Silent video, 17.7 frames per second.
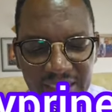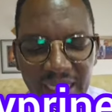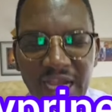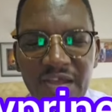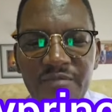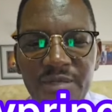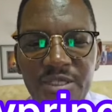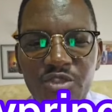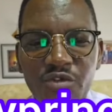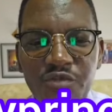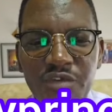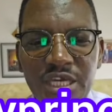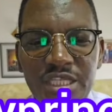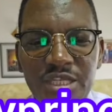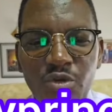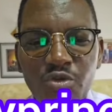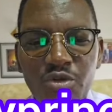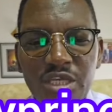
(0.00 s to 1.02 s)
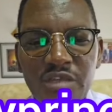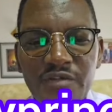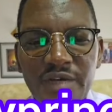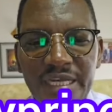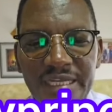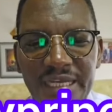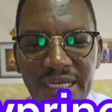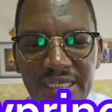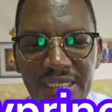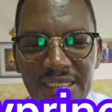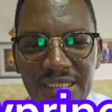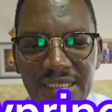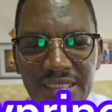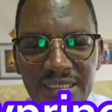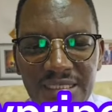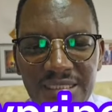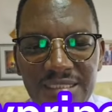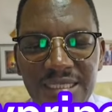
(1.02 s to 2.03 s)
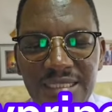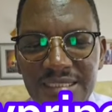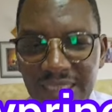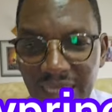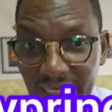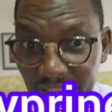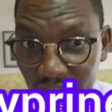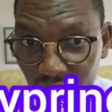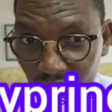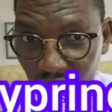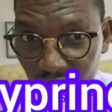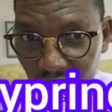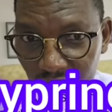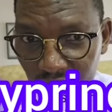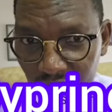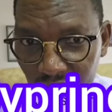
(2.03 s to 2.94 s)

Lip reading: the government of Kenya will give Adani the title.